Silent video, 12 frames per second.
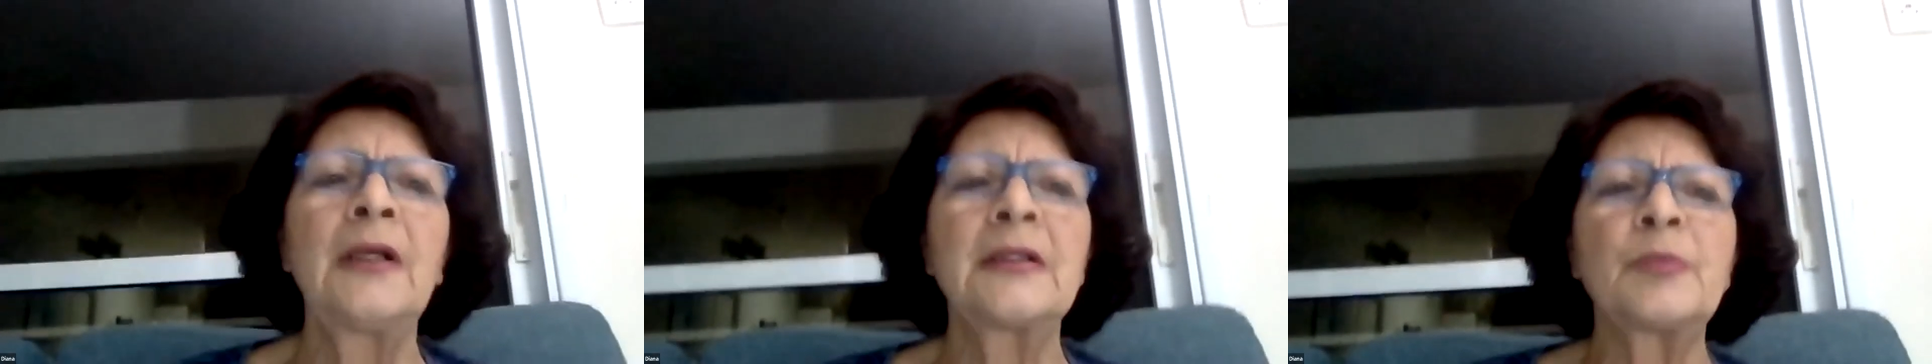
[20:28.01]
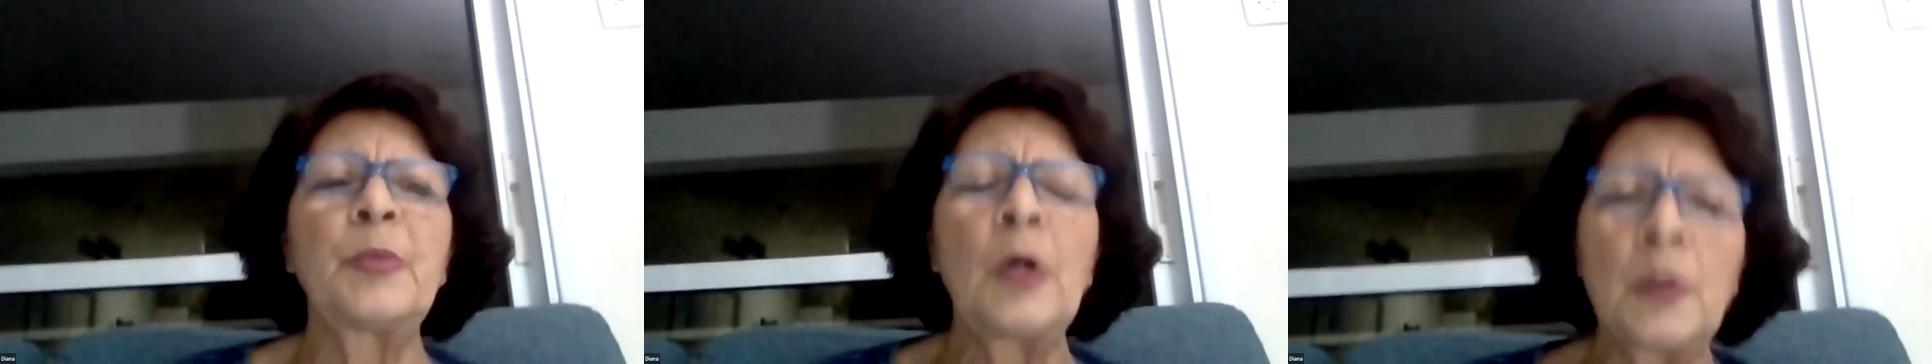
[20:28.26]

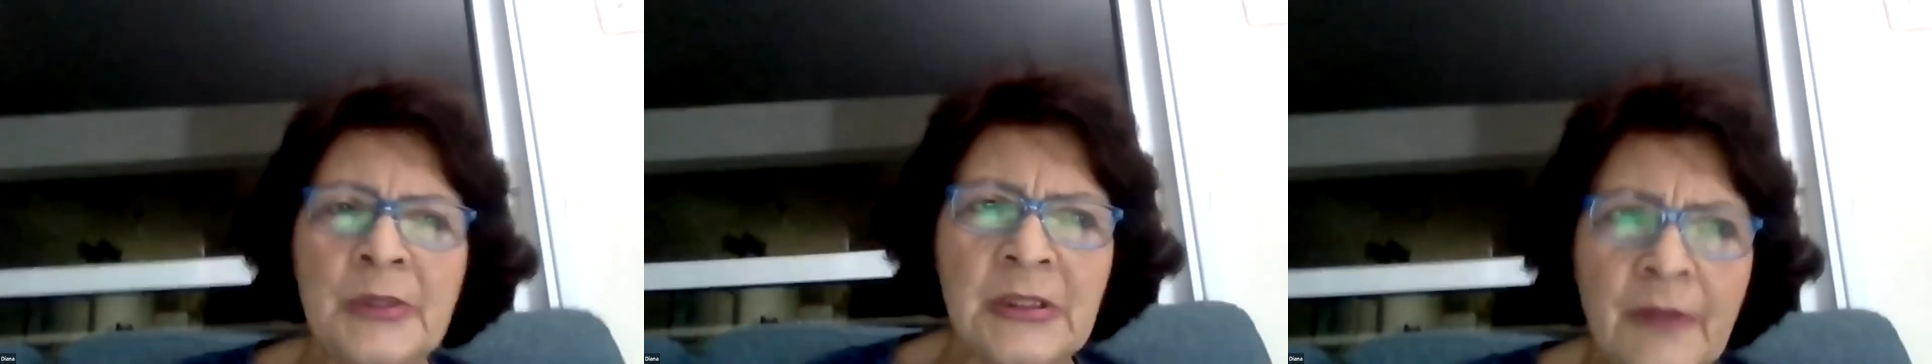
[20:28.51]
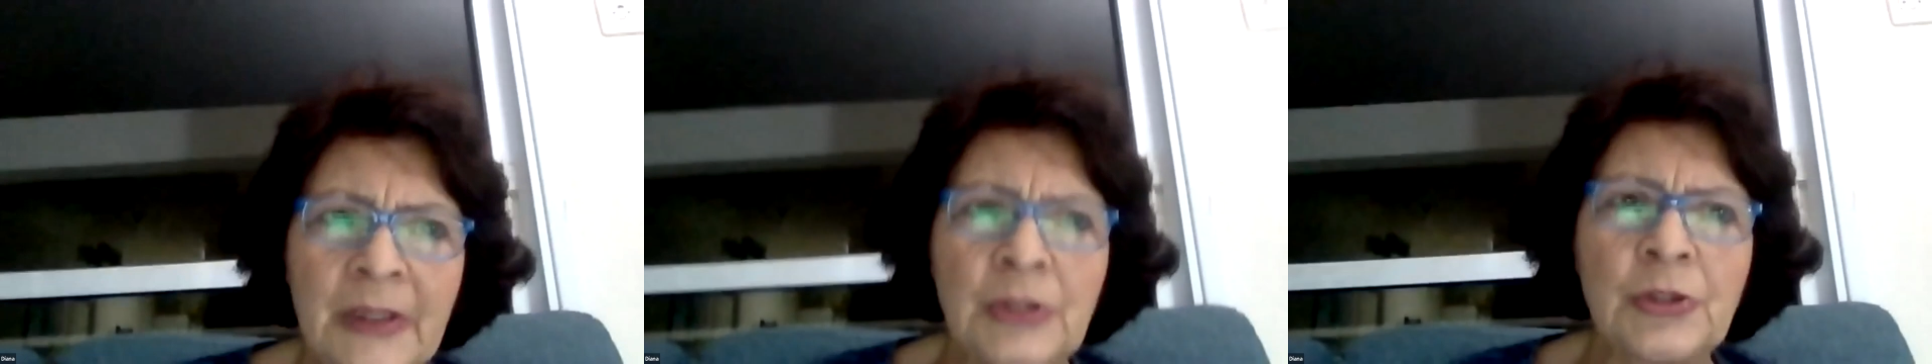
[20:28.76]
Department
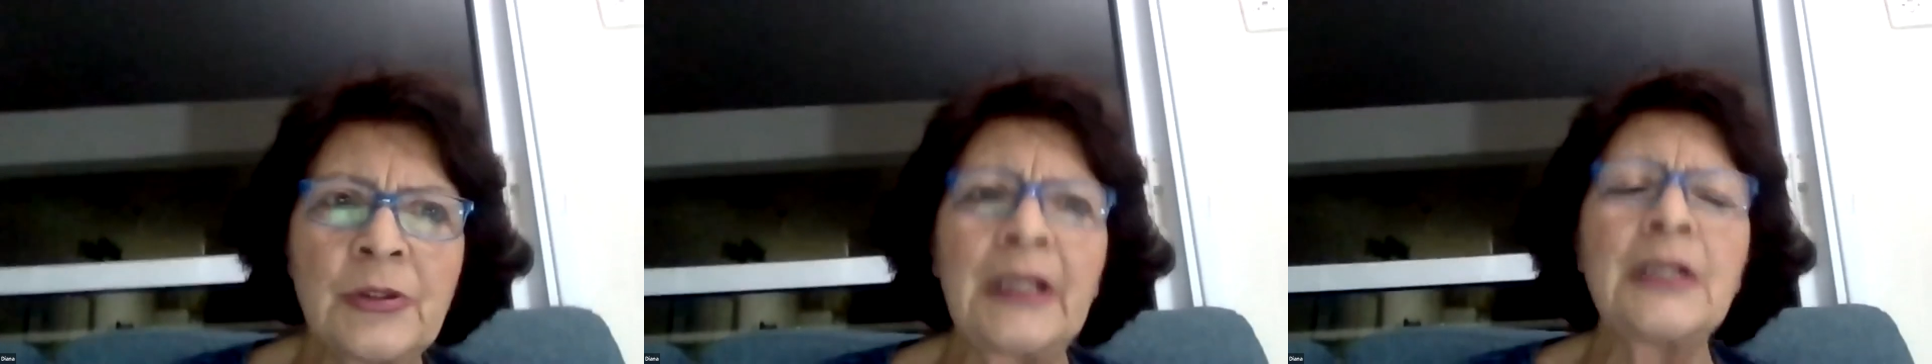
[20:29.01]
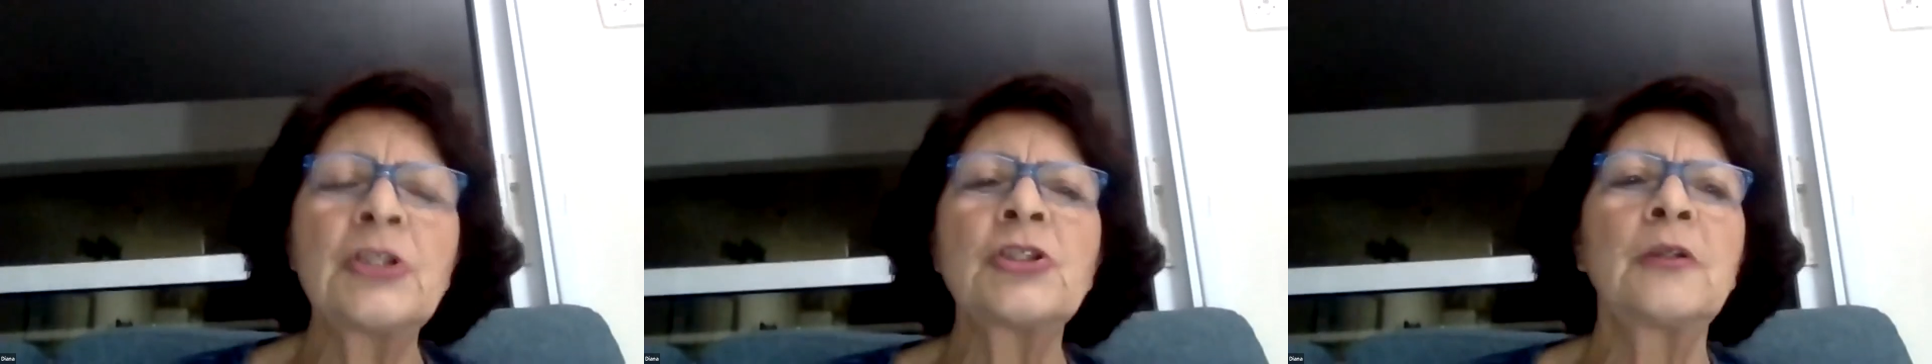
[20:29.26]
of
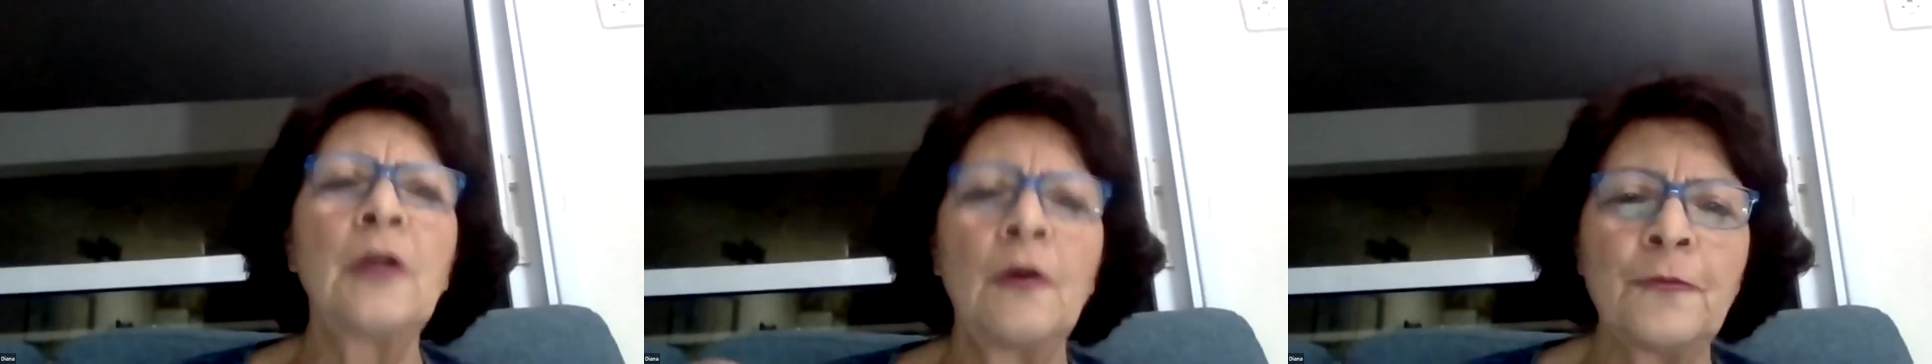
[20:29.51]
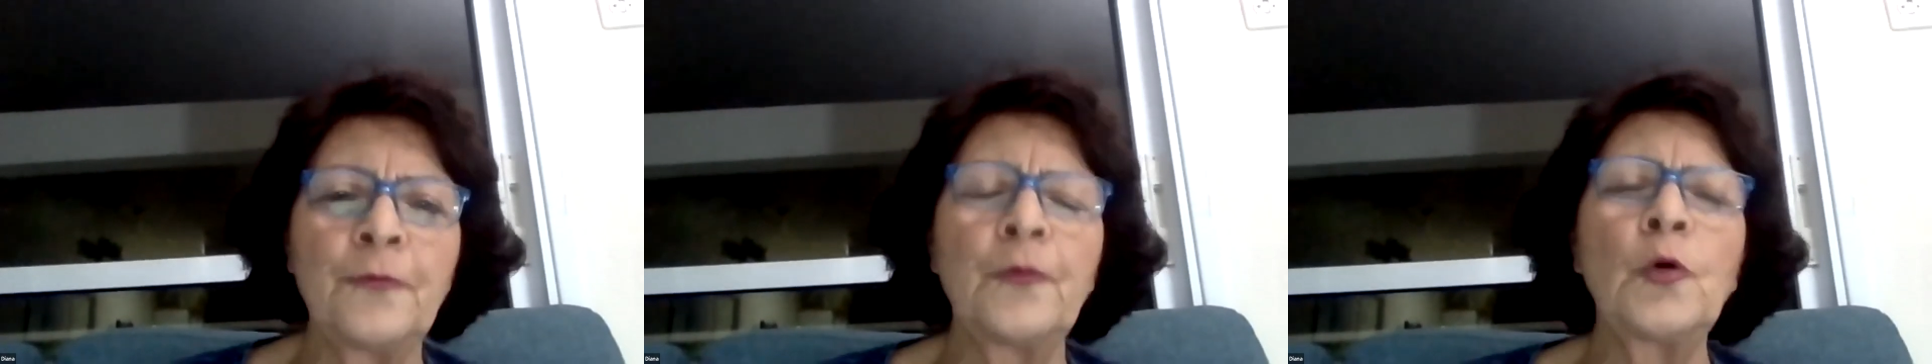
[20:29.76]
Education,
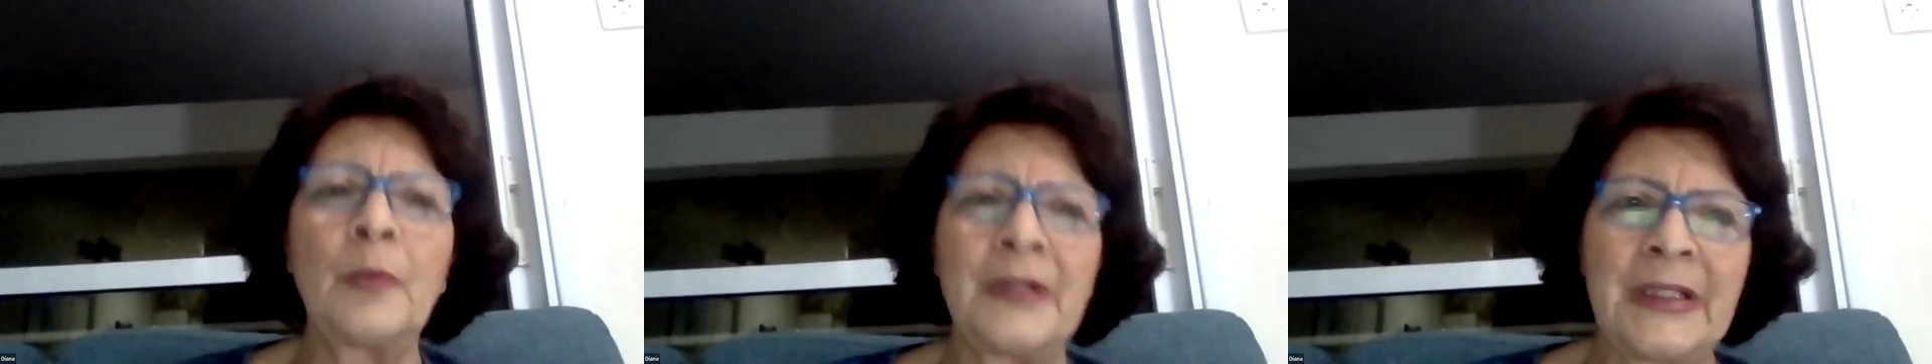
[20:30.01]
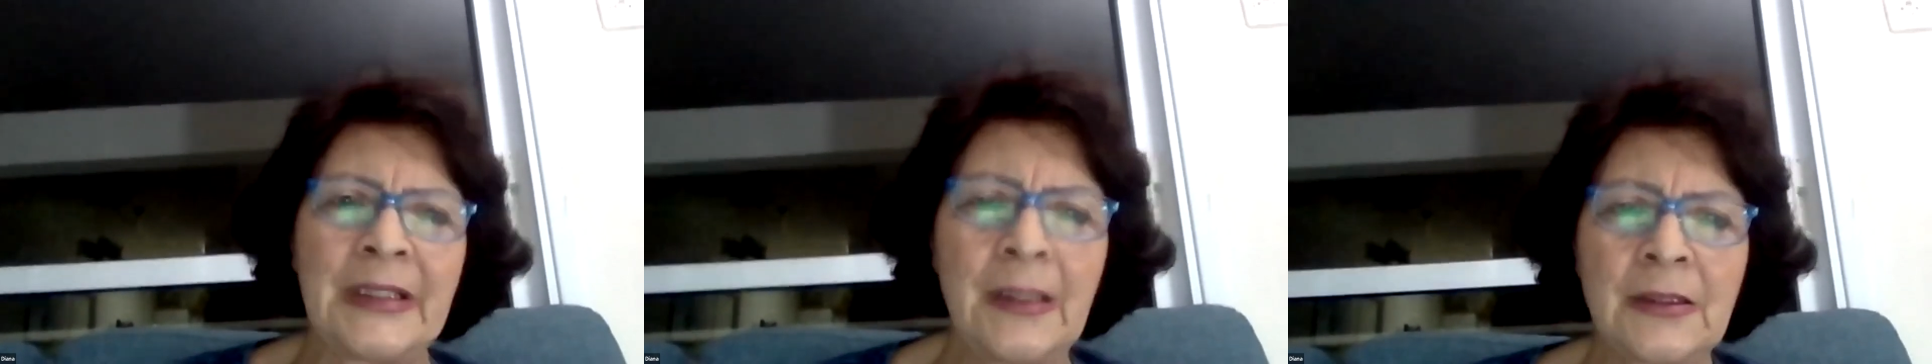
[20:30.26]

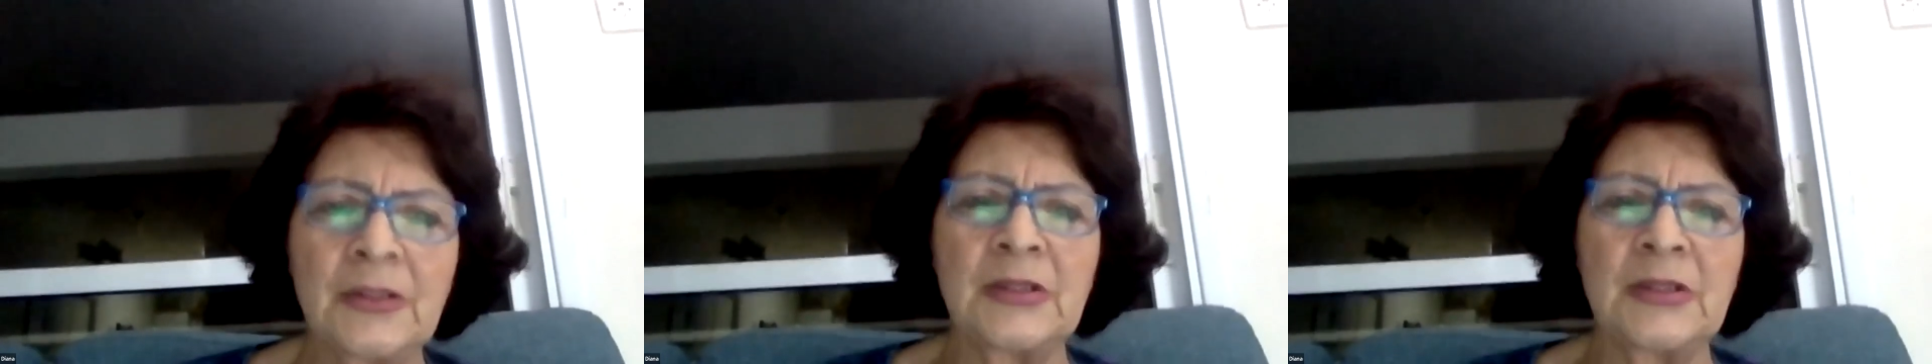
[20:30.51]
formally